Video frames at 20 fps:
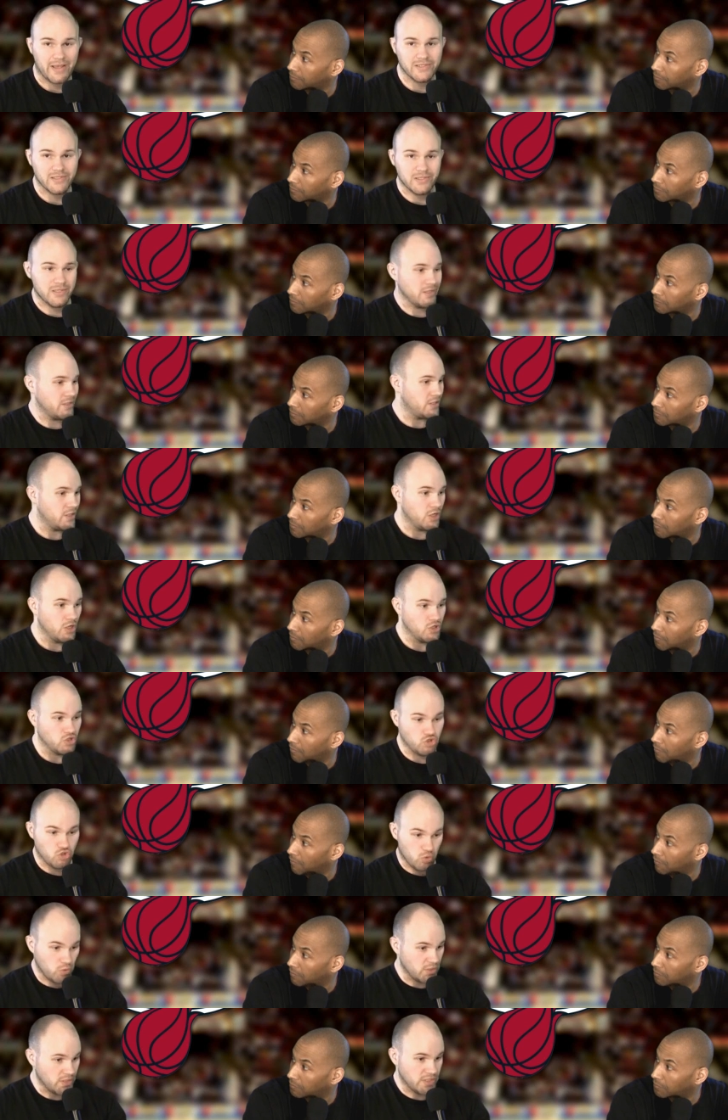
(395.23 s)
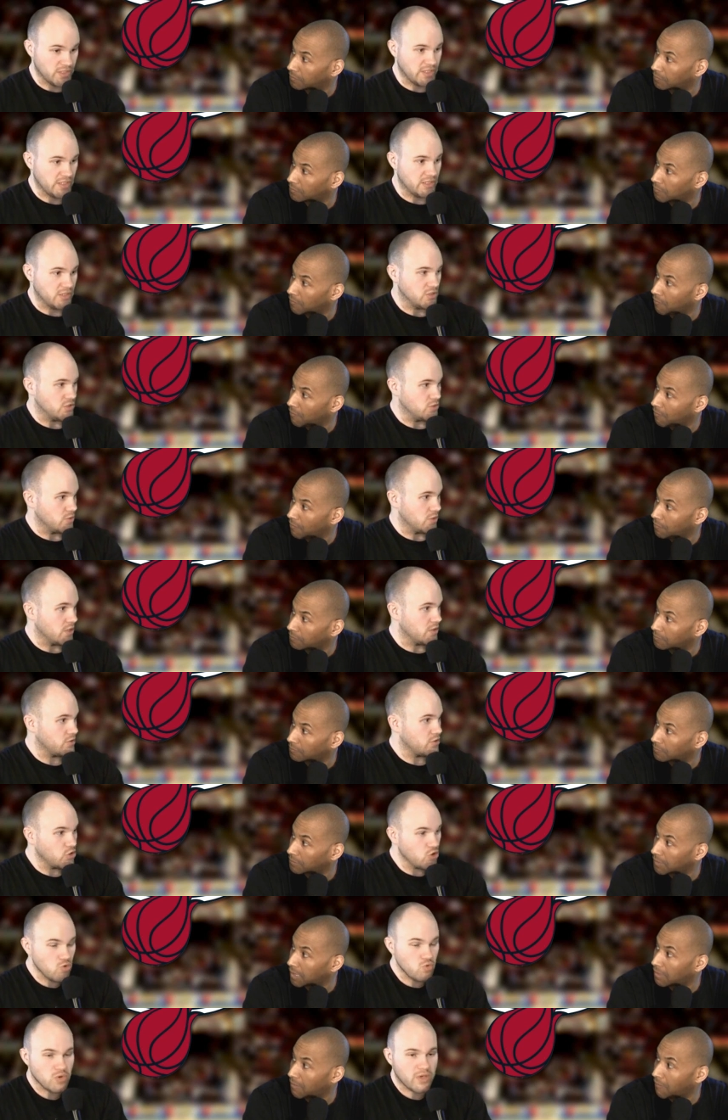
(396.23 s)
Speaker 1: hasn't done it. Jordan didn't do it.
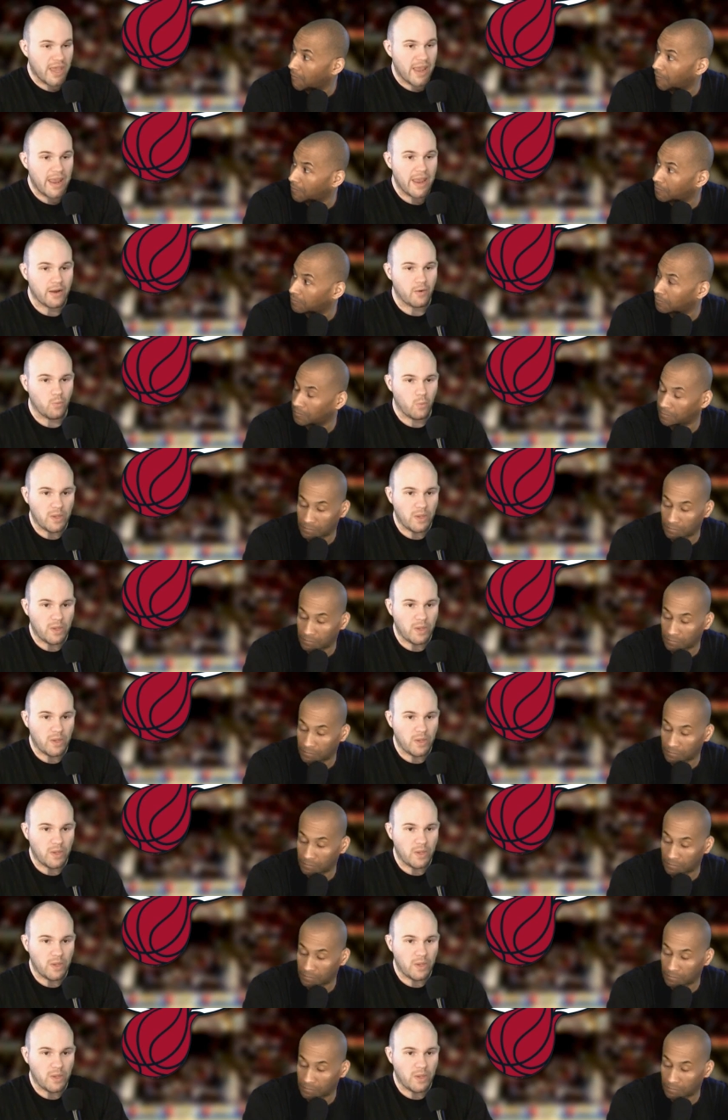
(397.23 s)
You can't